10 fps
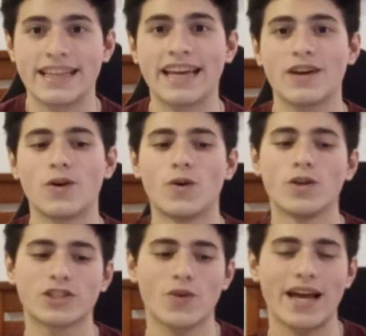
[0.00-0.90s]
And I
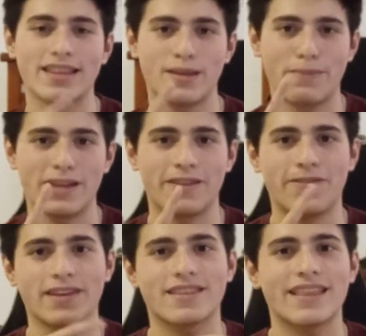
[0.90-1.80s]
also had the
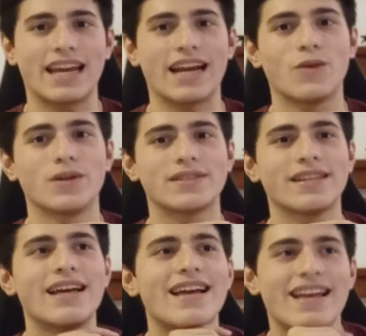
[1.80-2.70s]
benefit that I
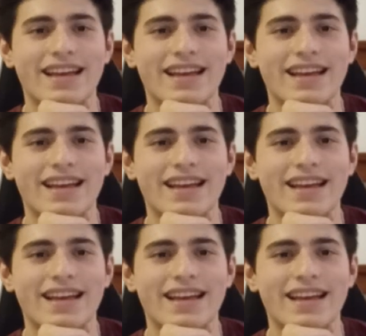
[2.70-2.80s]
was